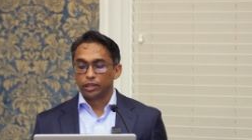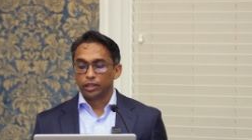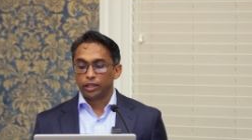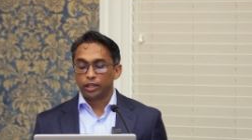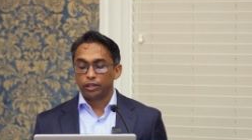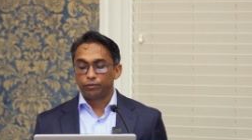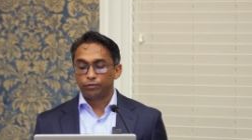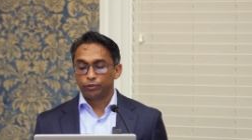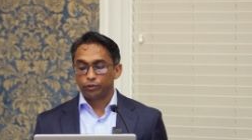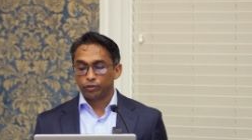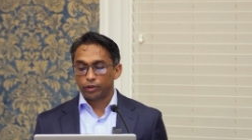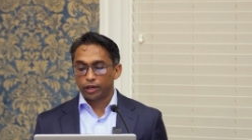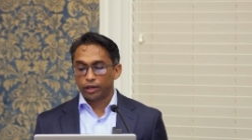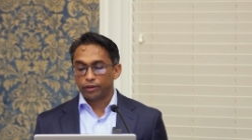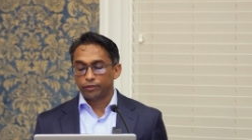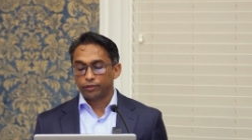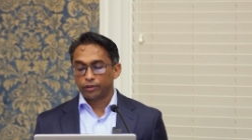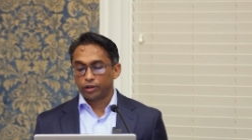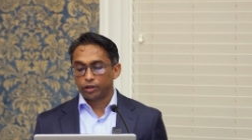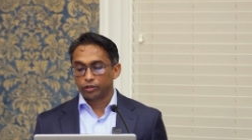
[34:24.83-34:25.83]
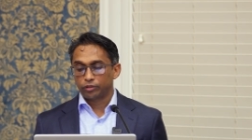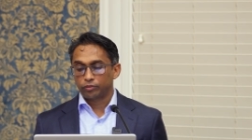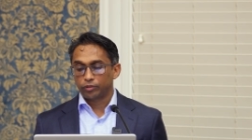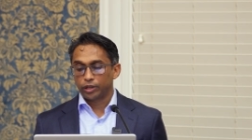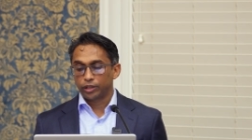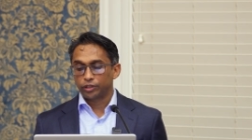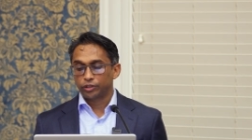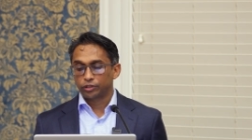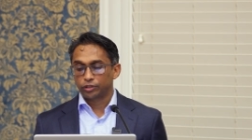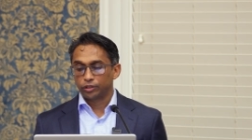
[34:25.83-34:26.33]
If you have
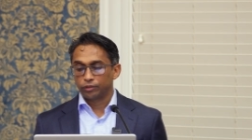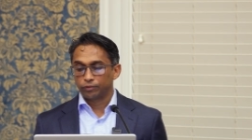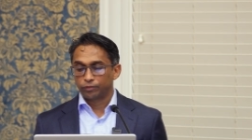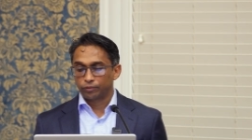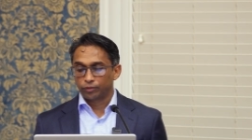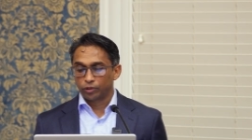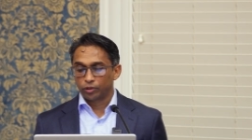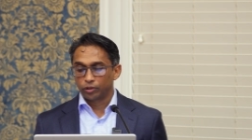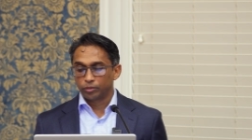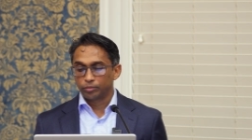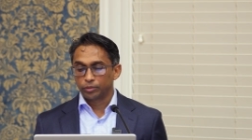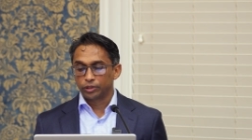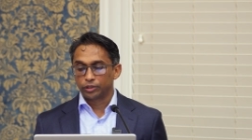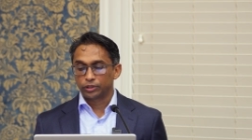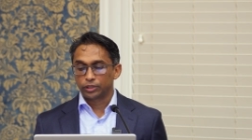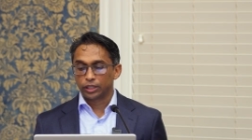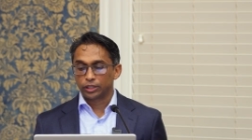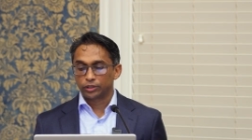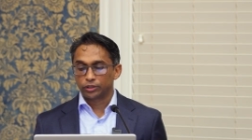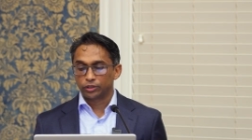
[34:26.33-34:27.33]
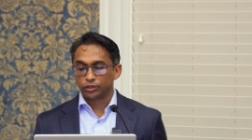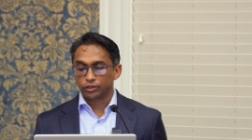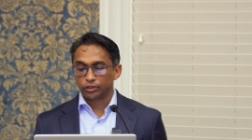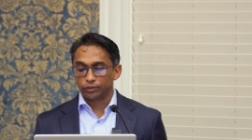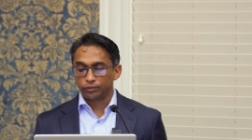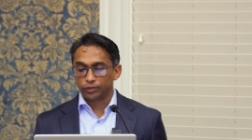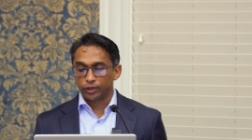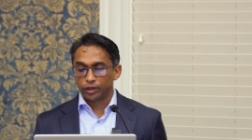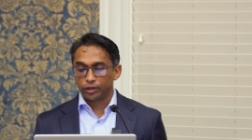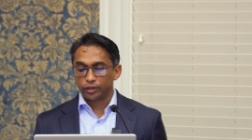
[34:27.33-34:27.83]
arthritis confirmed, assess the
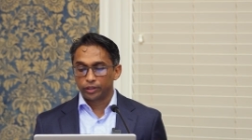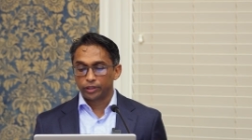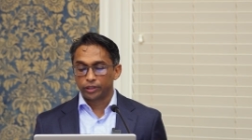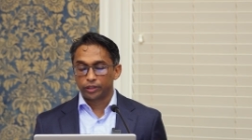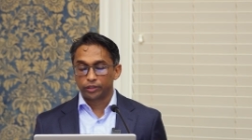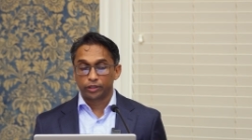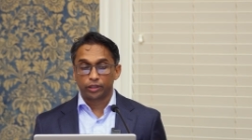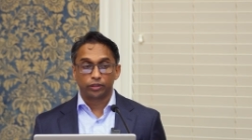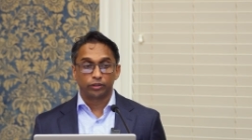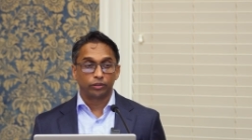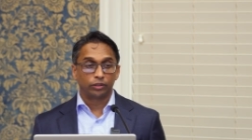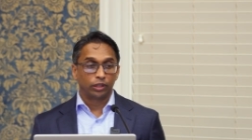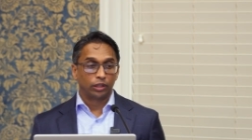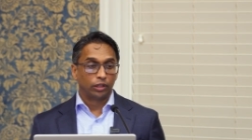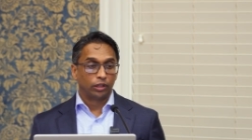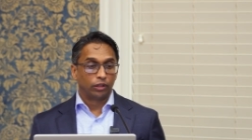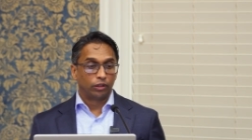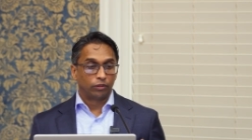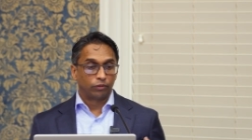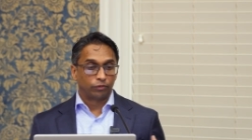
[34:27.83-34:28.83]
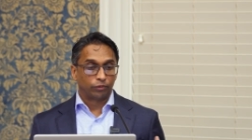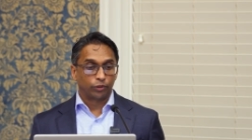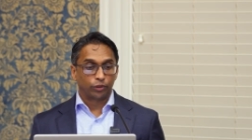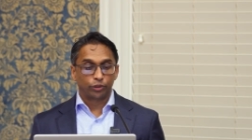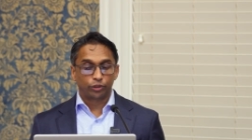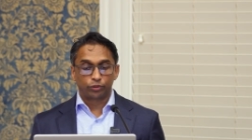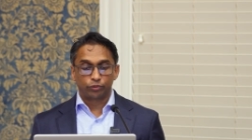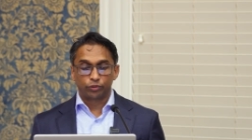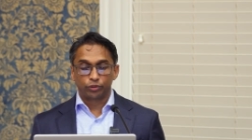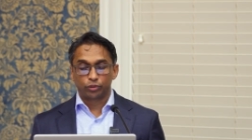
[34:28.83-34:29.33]
severity and then
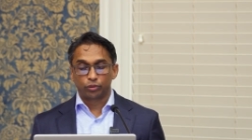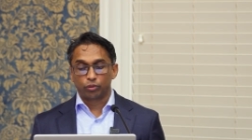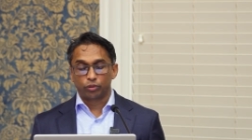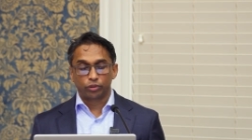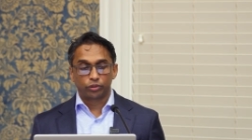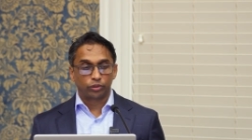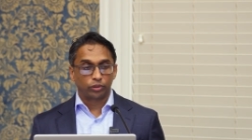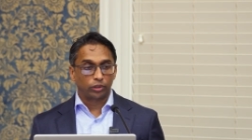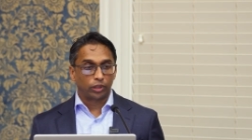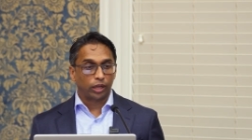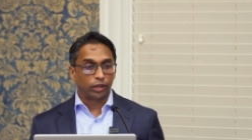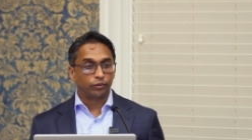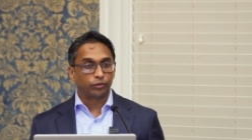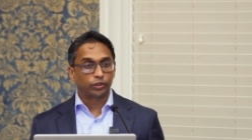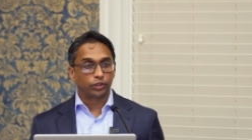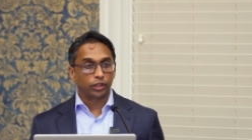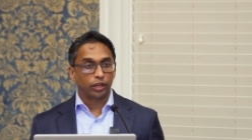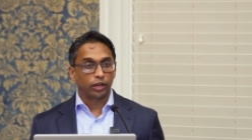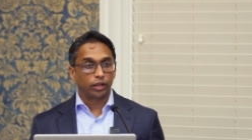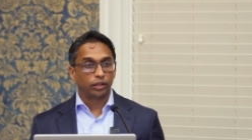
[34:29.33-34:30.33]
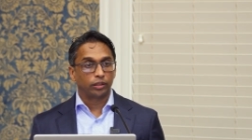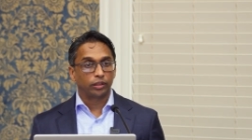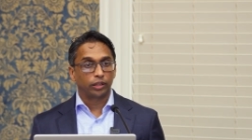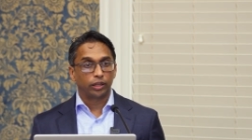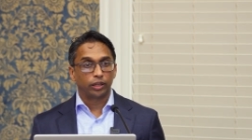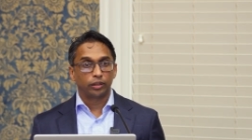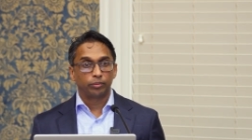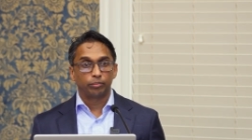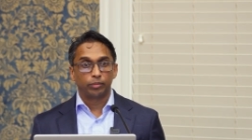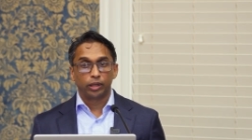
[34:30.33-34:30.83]
first resort to lifestyle
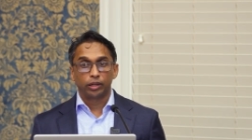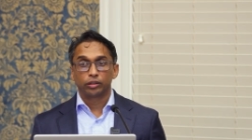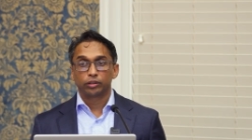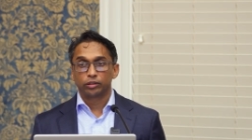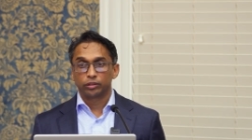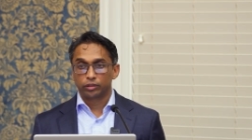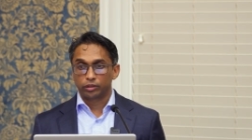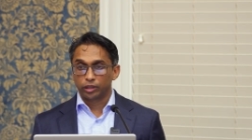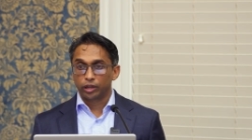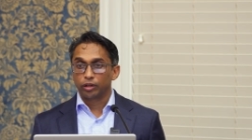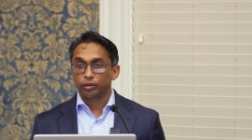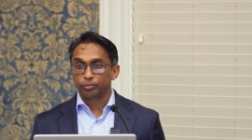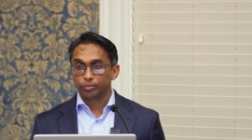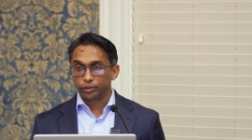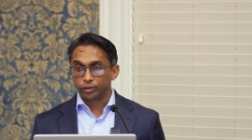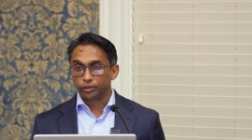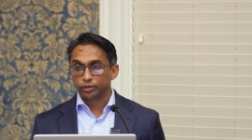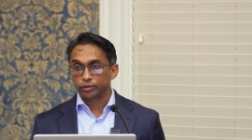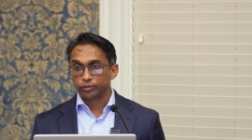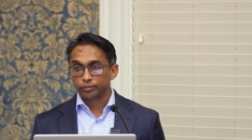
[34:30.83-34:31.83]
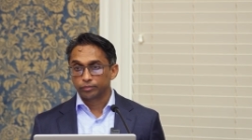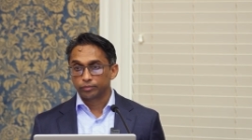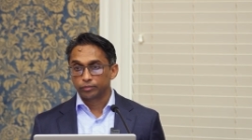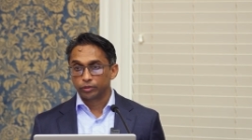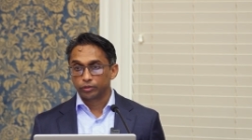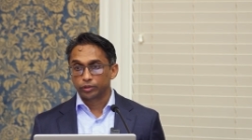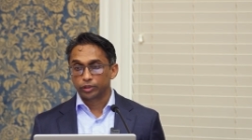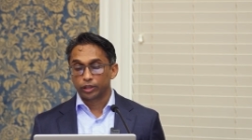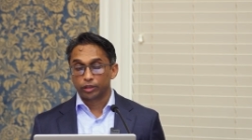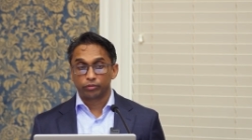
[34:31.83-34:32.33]
and medical therapies.
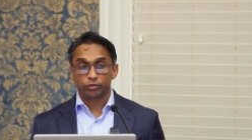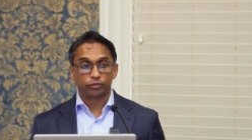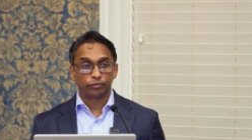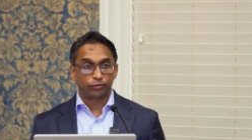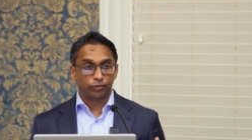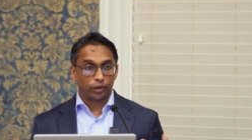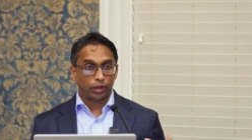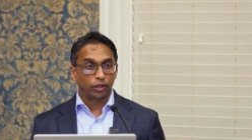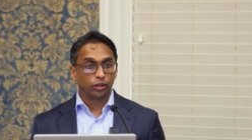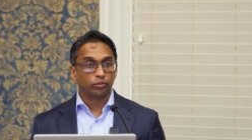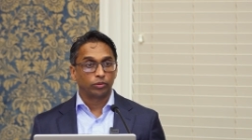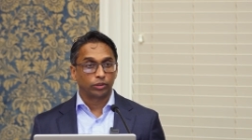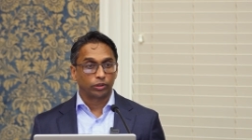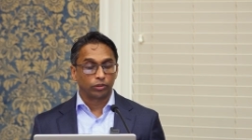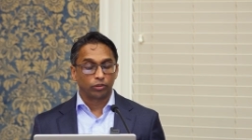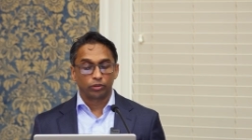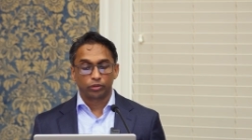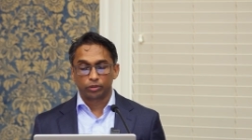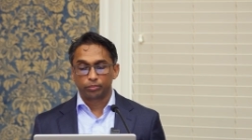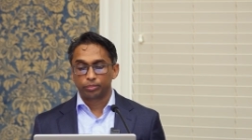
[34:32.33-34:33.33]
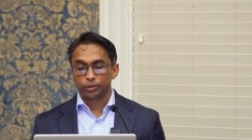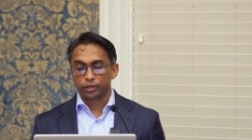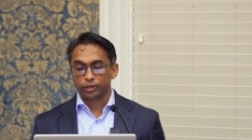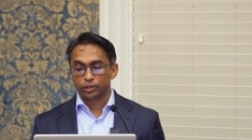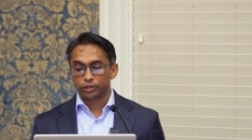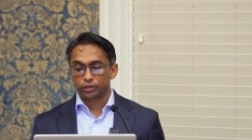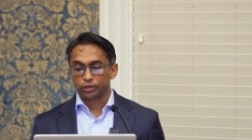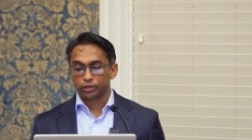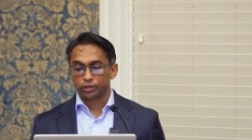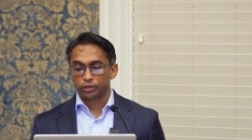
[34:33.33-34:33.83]
Okay, I would follow what the
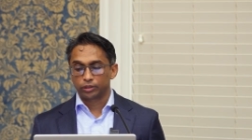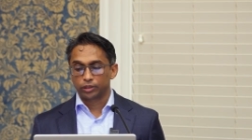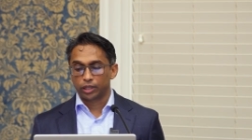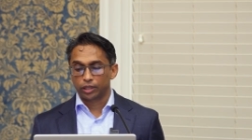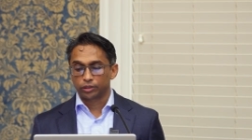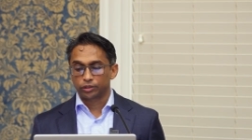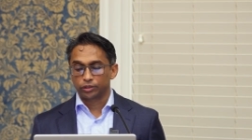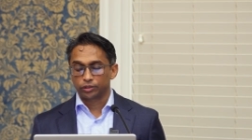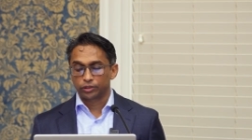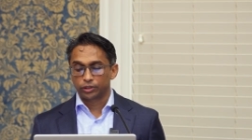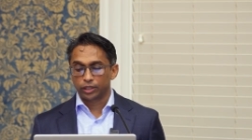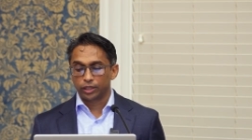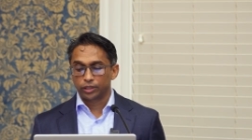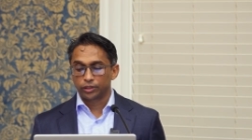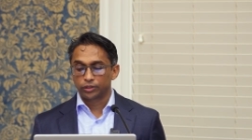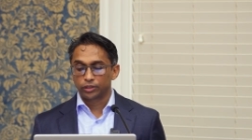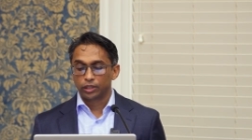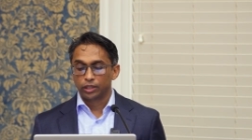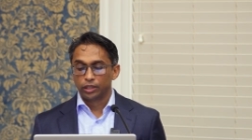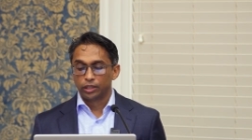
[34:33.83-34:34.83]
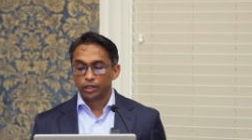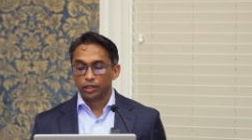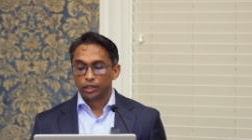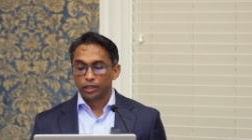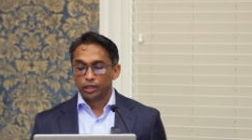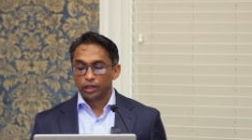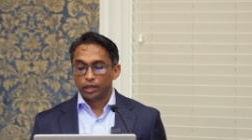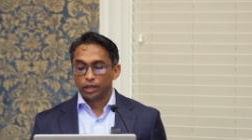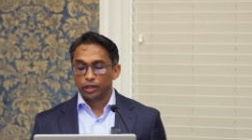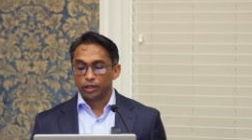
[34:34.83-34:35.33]
orthopedic doctor says
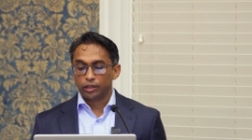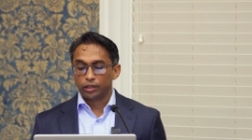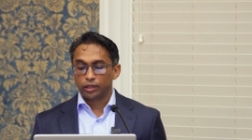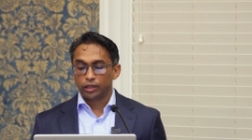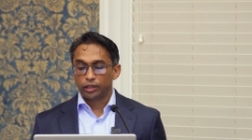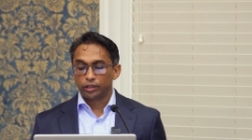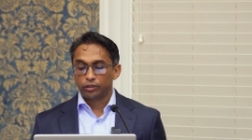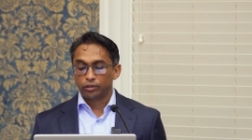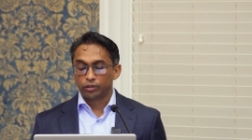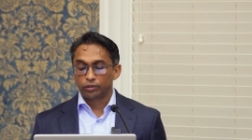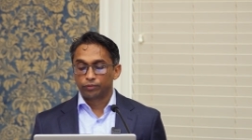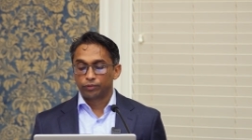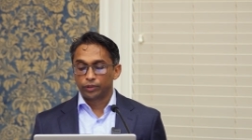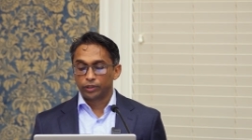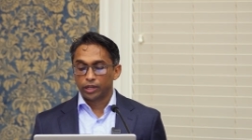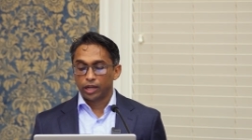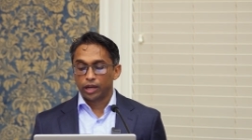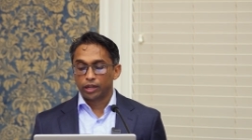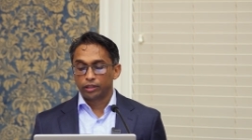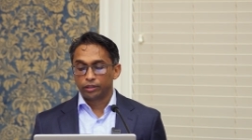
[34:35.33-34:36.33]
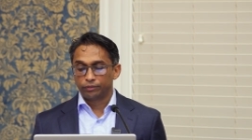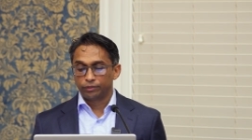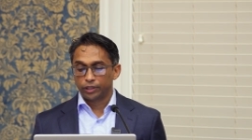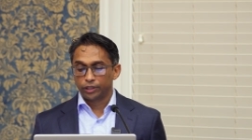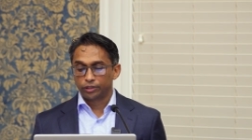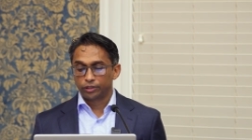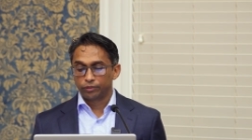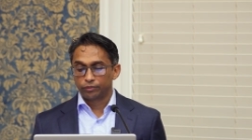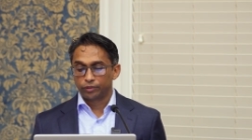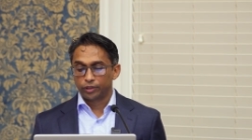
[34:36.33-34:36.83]
and look for
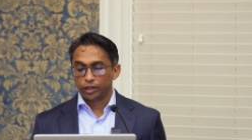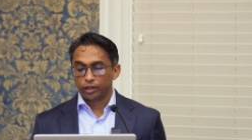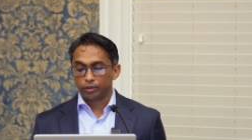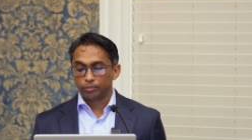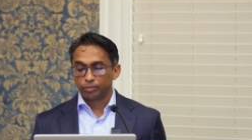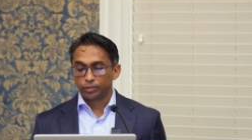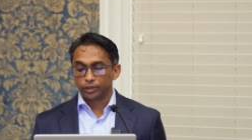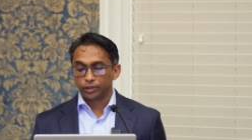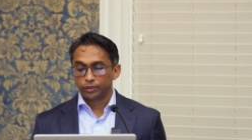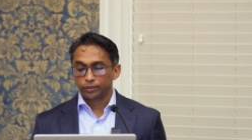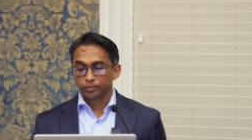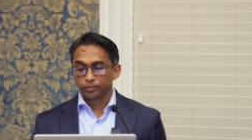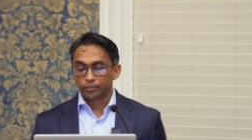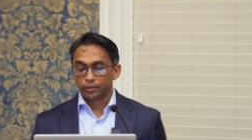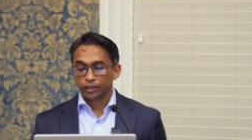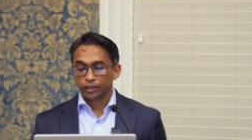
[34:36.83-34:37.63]
non-invasive therapies.